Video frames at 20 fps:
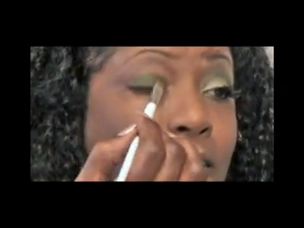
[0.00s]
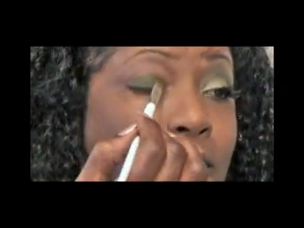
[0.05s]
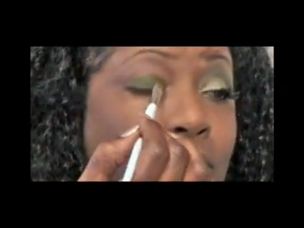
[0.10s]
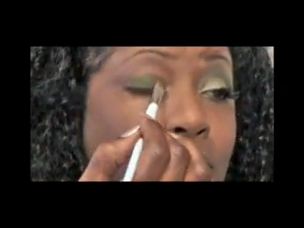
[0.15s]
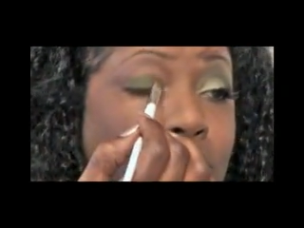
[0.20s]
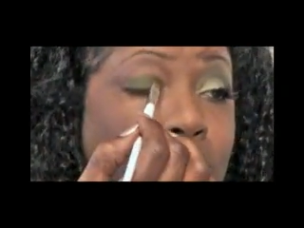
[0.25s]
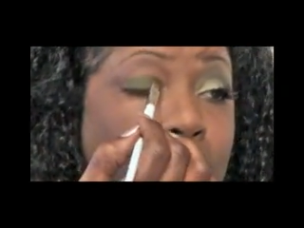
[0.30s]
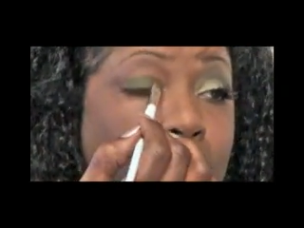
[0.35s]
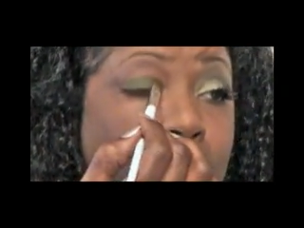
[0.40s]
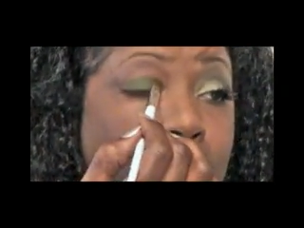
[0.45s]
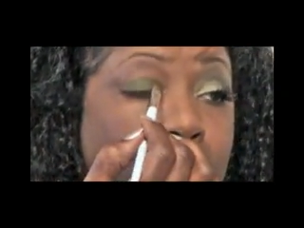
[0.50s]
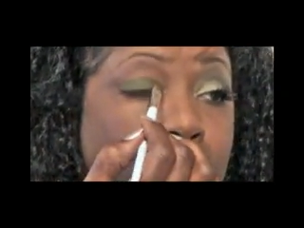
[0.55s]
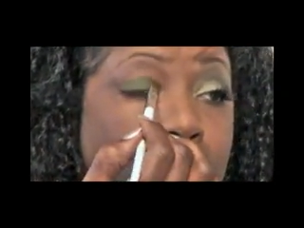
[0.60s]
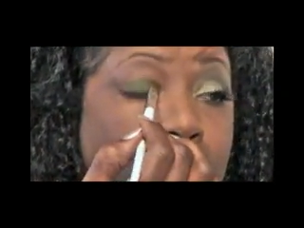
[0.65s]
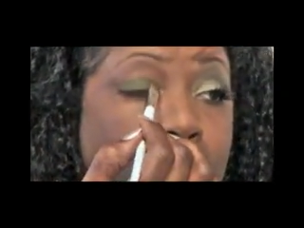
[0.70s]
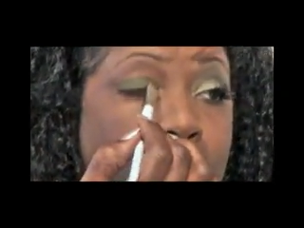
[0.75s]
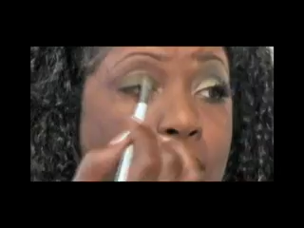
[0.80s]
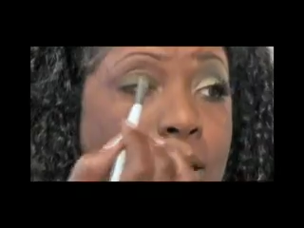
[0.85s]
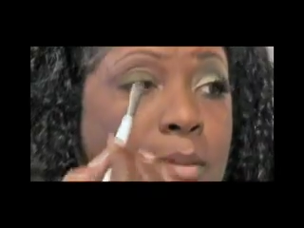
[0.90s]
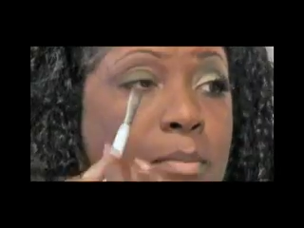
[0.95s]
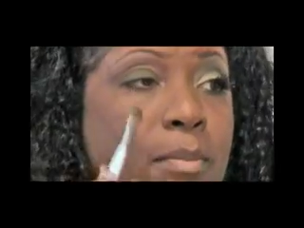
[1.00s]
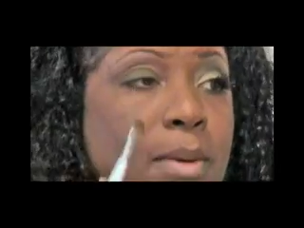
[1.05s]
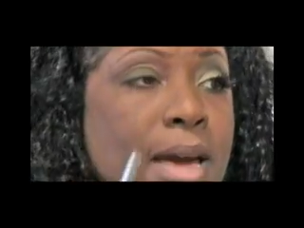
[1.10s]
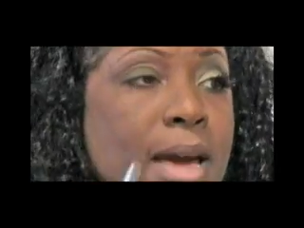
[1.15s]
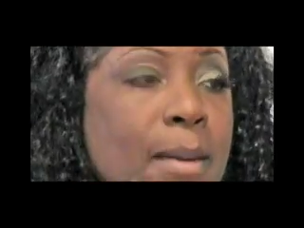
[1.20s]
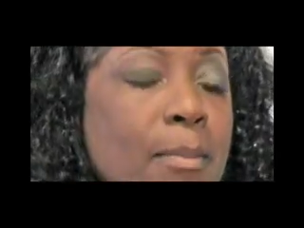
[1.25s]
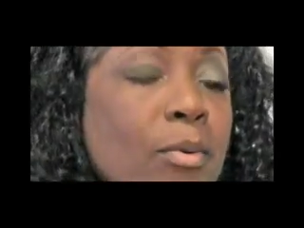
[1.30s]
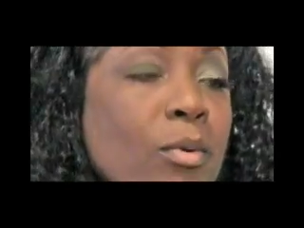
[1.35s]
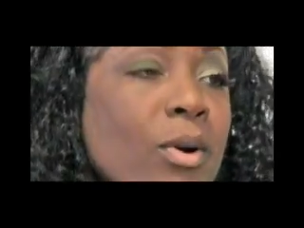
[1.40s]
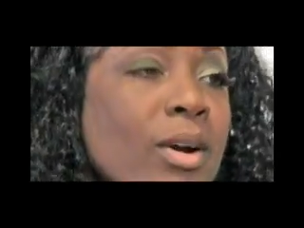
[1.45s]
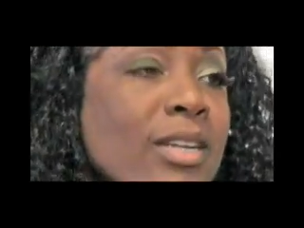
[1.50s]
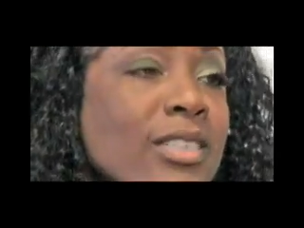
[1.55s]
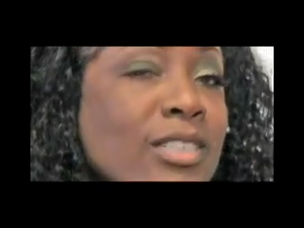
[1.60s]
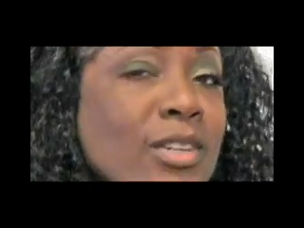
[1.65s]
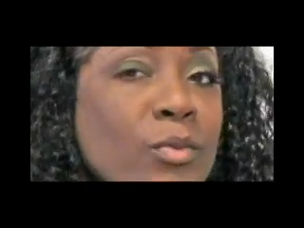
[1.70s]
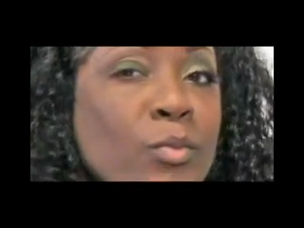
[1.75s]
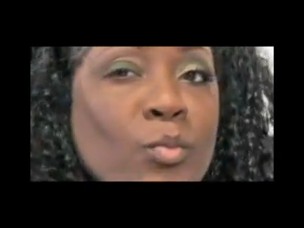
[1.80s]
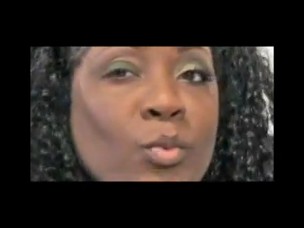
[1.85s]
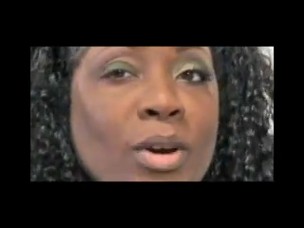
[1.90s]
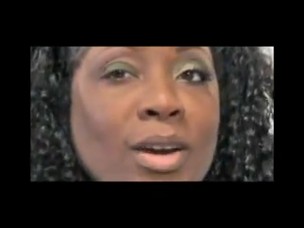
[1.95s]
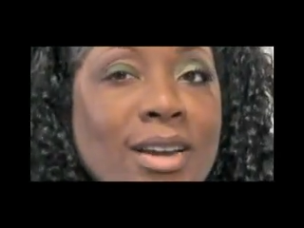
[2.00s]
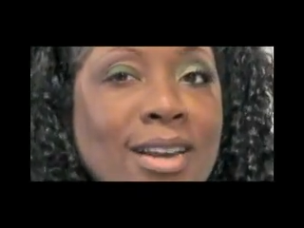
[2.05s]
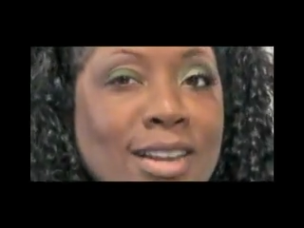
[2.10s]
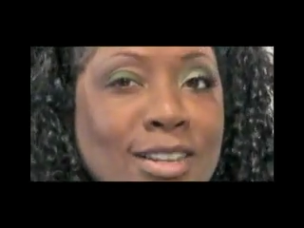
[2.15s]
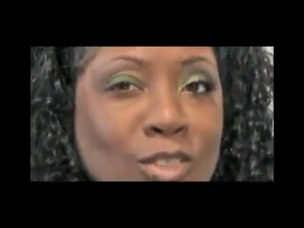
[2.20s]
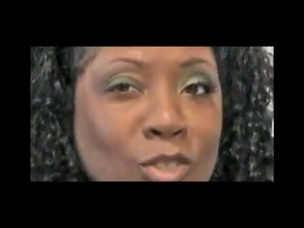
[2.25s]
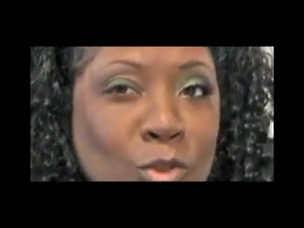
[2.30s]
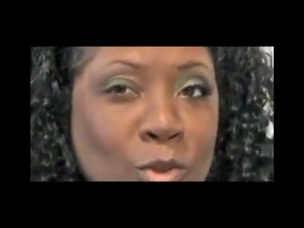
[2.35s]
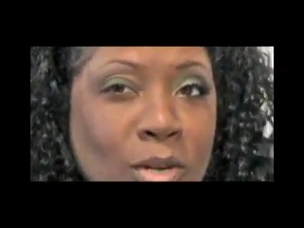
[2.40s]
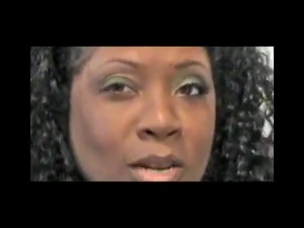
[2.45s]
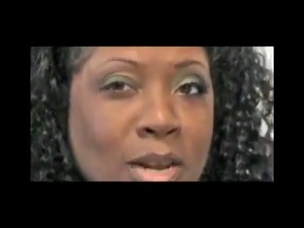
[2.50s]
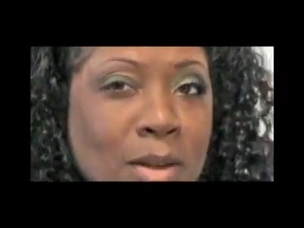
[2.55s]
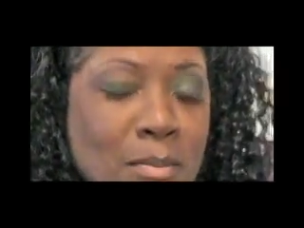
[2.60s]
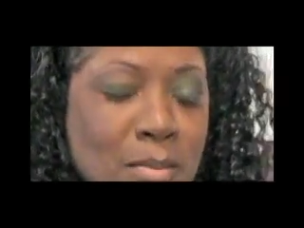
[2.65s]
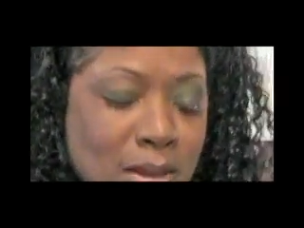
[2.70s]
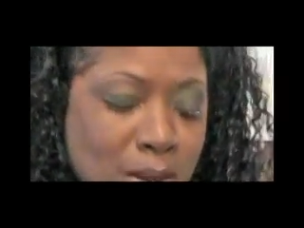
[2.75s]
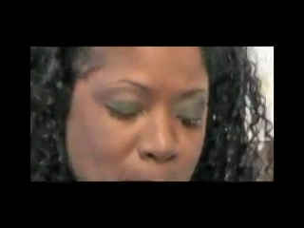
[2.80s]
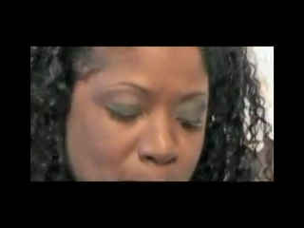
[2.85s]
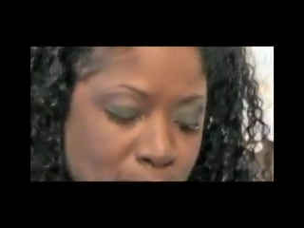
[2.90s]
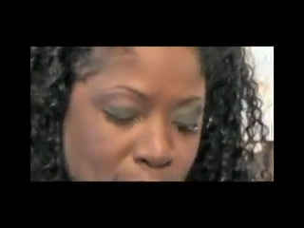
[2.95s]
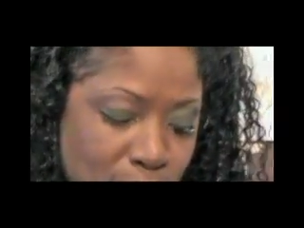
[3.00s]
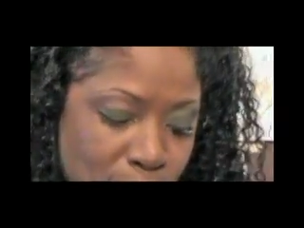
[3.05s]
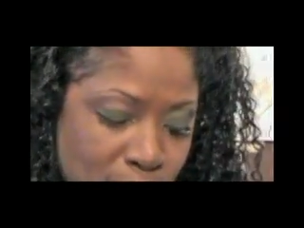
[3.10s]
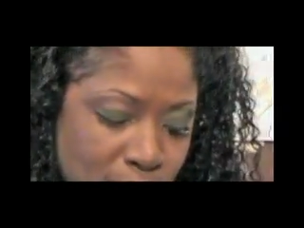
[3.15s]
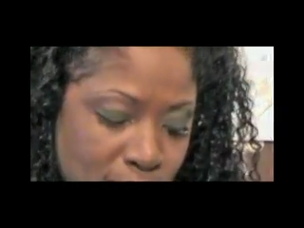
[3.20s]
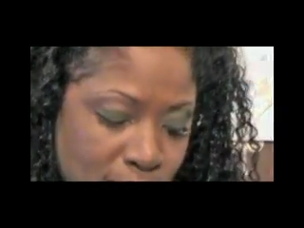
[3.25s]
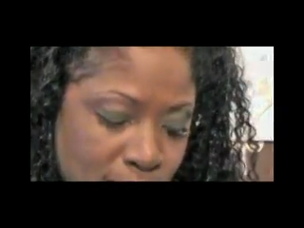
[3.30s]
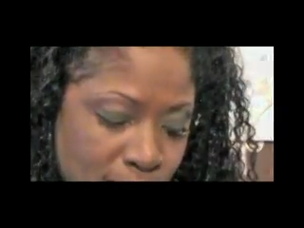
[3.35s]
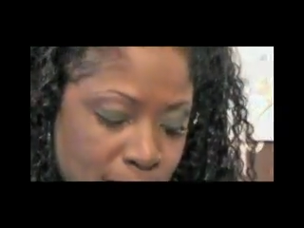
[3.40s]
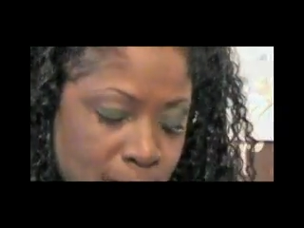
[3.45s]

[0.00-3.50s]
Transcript: girl and liking bad boys and what intrigued me about it.